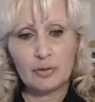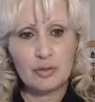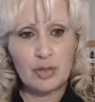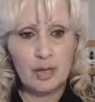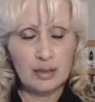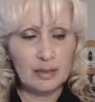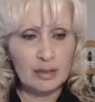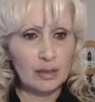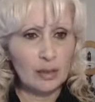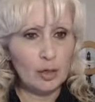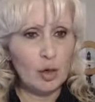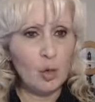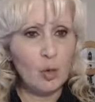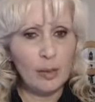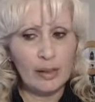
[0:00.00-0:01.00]
You got to get
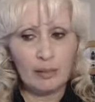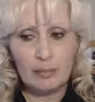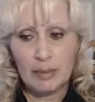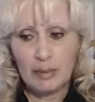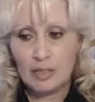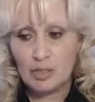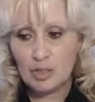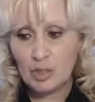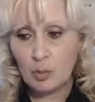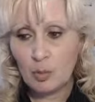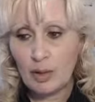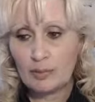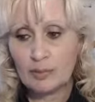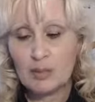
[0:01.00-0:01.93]
going because you know what?